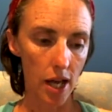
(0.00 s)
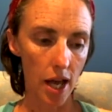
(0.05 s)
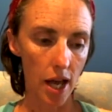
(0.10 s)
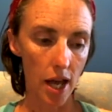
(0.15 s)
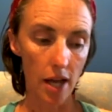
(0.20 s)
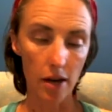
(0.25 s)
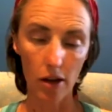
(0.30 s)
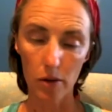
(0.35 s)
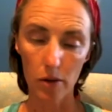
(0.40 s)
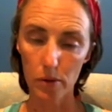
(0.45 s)

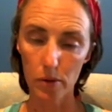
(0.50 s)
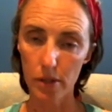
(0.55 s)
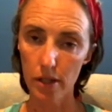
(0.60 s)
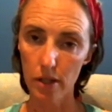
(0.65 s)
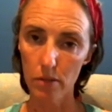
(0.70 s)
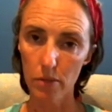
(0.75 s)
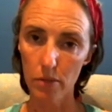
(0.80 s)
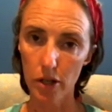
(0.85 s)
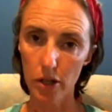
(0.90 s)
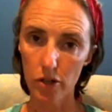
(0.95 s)
and I was in
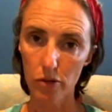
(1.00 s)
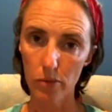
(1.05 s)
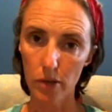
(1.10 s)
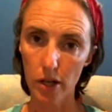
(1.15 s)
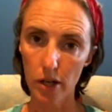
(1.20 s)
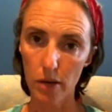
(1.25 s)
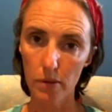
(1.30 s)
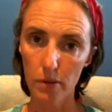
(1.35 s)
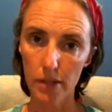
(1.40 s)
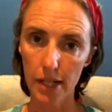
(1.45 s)
the bedroom and
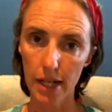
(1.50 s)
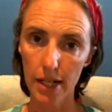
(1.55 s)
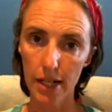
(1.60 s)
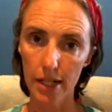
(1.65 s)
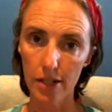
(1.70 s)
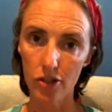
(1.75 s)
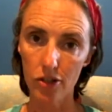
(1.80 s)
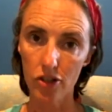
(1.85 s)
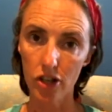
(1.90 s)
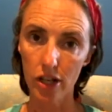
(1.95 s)
I was
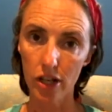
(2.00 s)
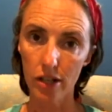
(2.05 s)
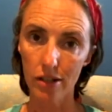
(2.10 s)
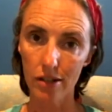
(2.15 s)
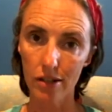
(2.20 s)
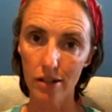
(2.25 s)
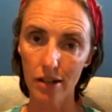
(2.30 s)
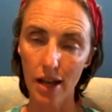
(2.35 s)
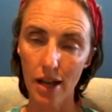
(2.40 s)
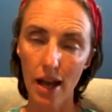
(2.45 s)
eating
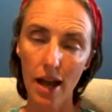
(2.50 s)
chicken